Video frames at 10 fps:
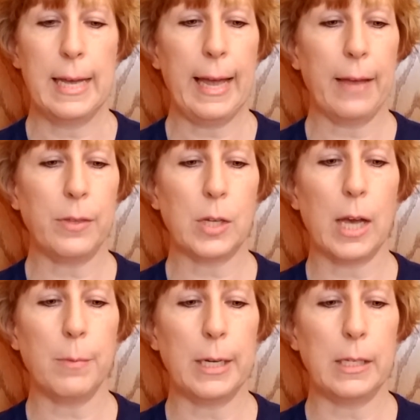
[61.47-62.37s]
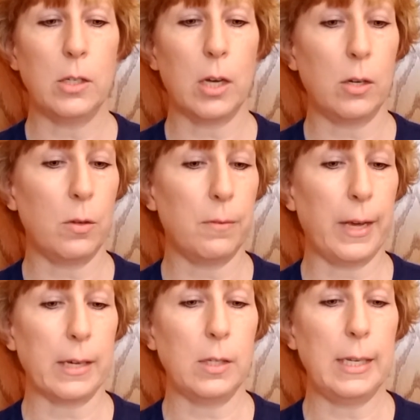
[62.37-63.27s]
At the time, I did not know that
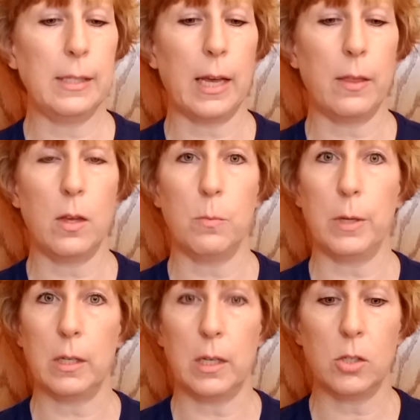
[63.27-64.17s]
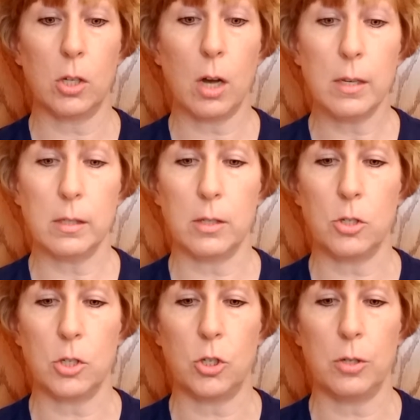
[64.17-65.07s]
vaccines had the ability cause such
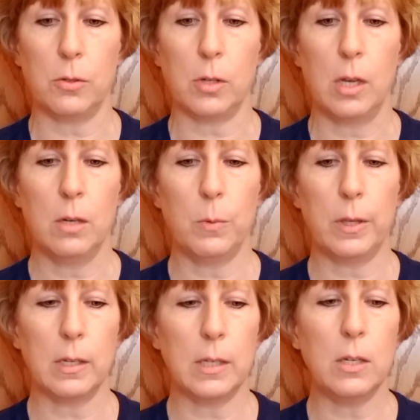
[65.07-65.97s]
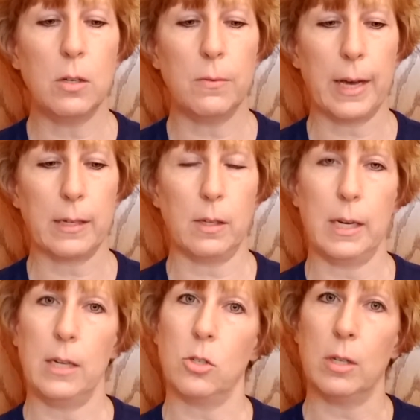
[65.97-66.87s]
issues, with continued
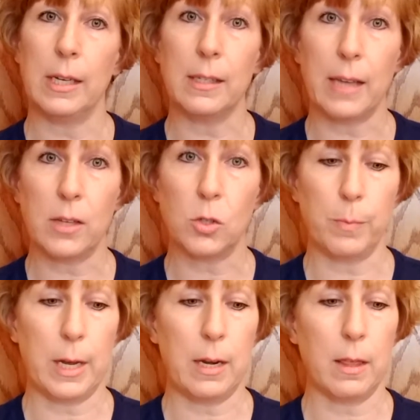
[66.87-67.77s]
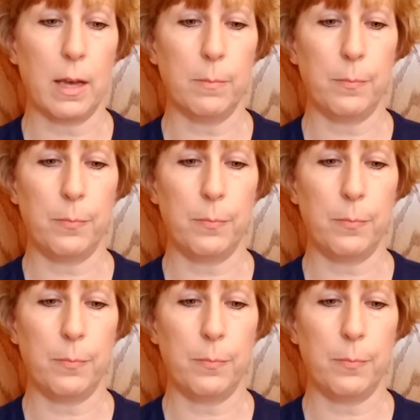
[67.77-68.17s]
vaccination exacerbating them.